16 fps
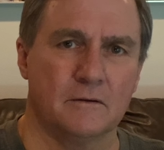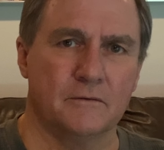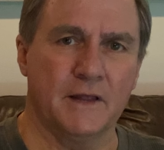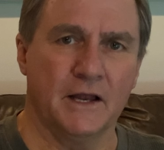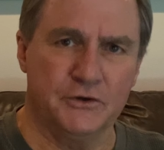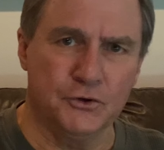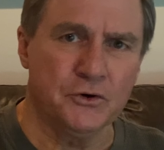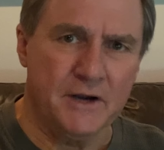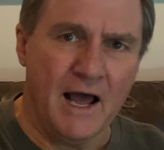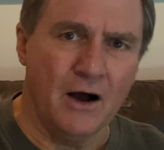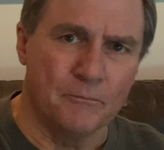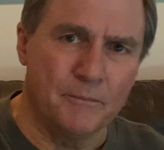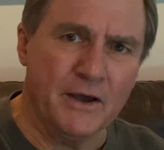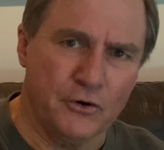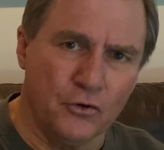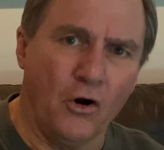that you're now
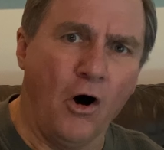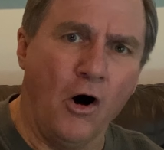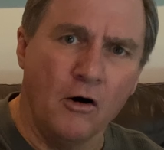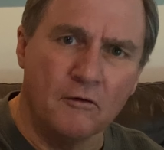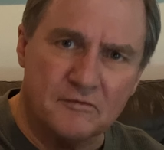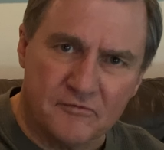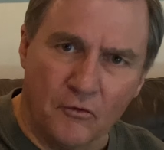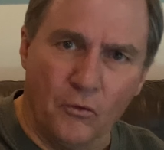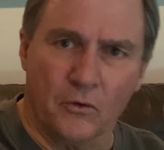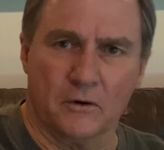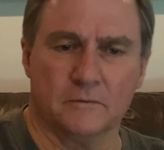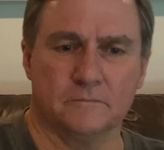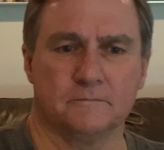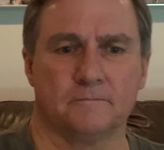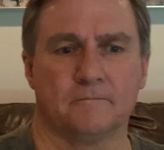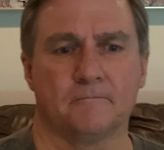better off
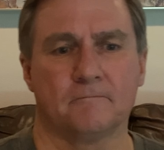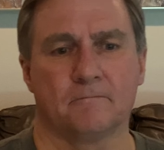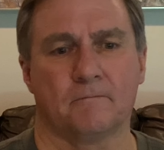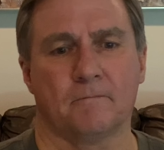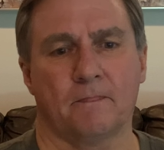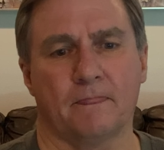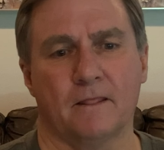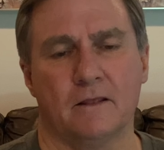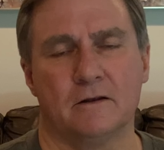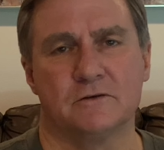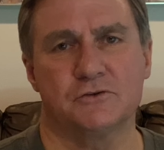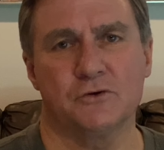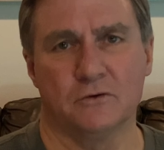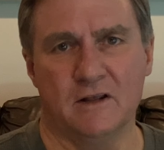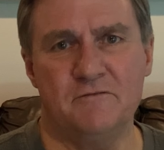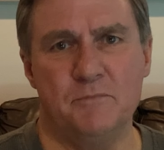for?
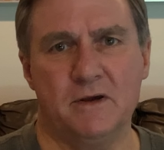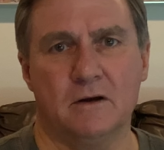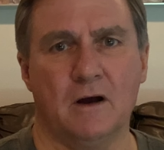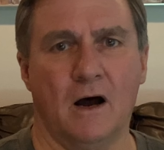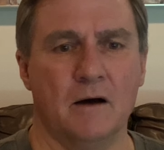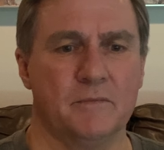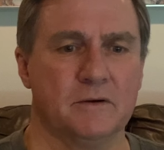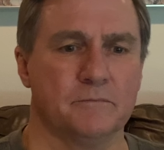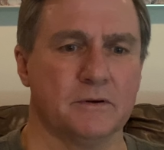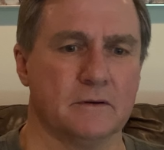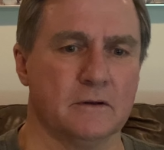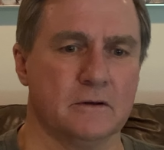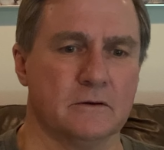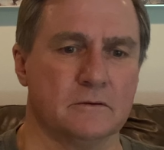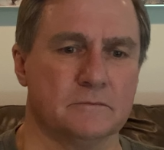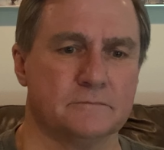So leave me a comment
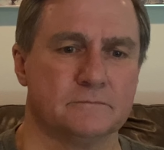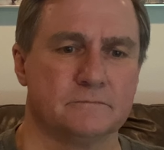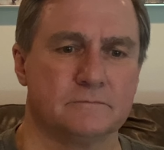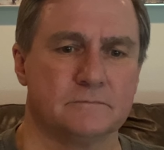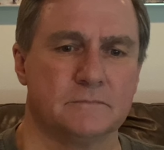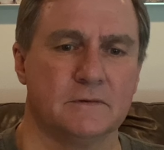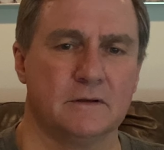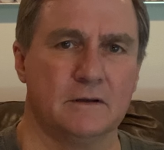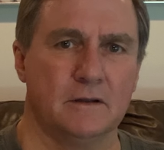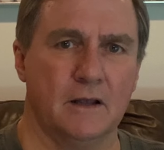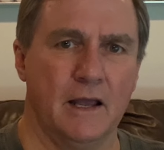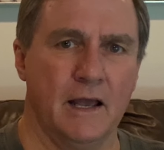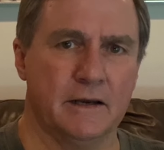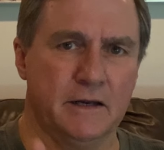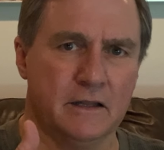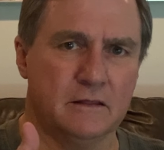below
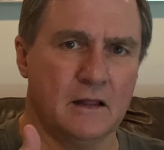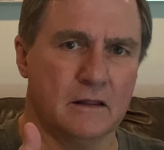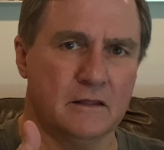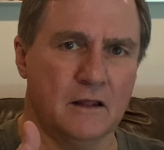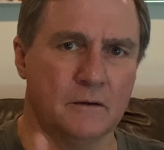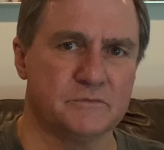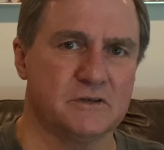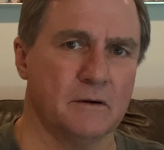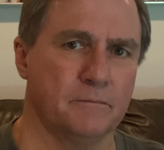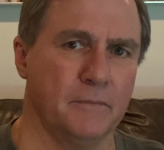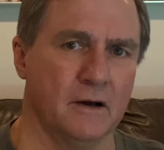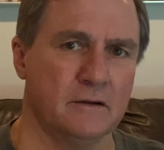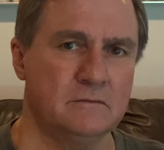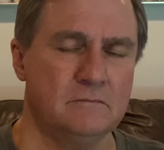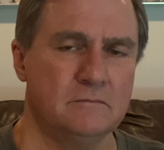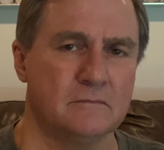and hit that thumbs up
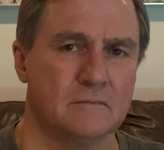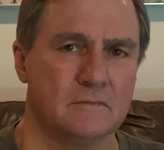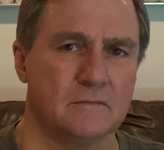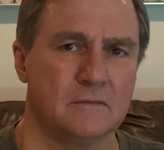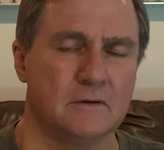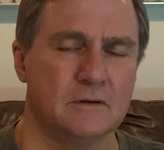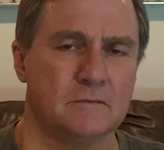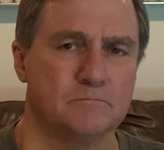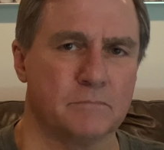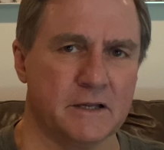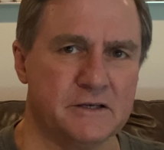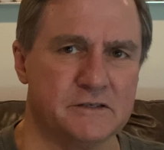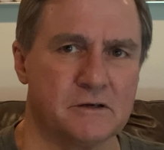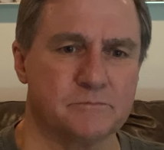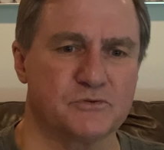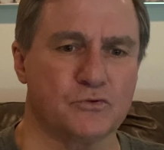button.
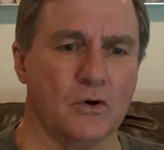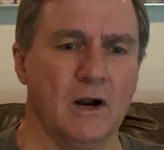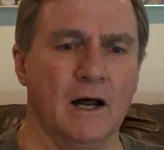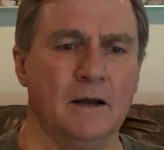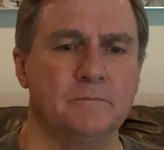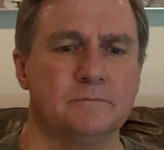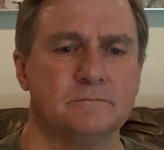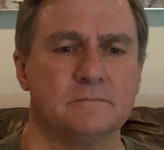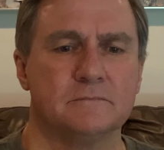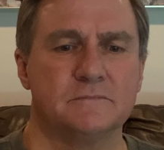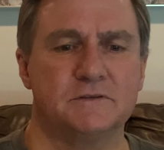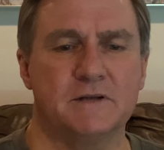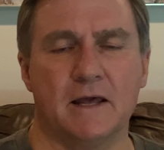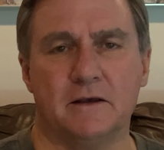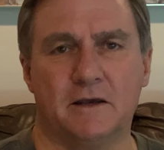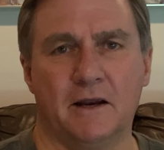Please subscribe.
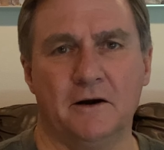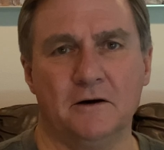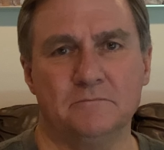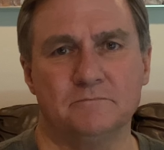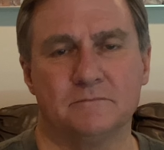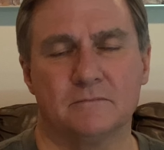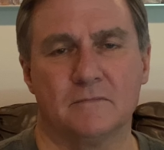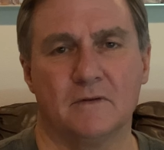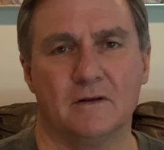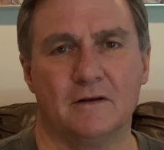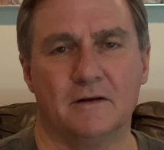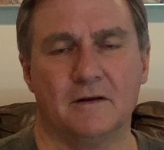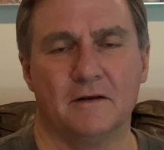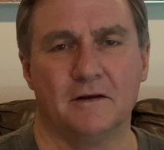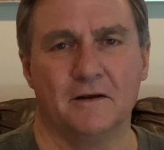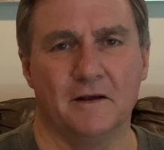Take care,
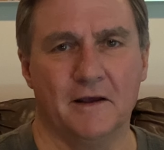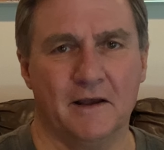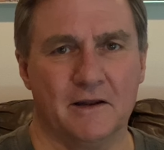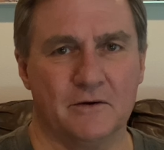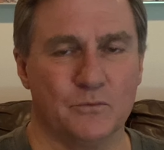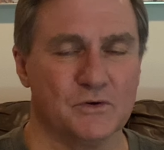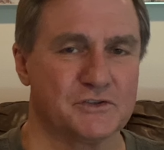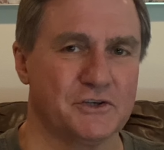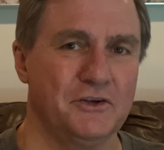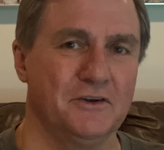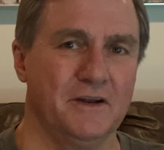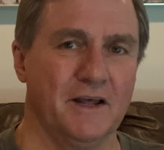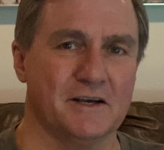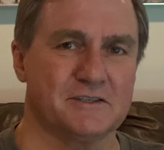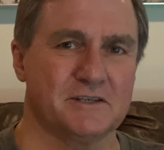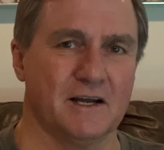and we'll see you
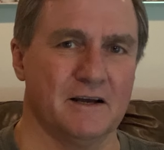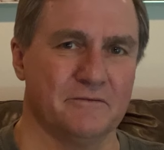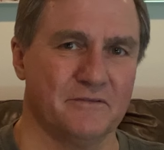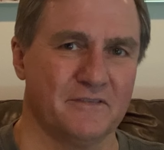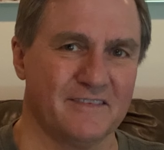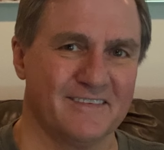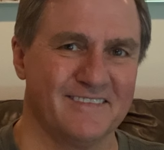next time.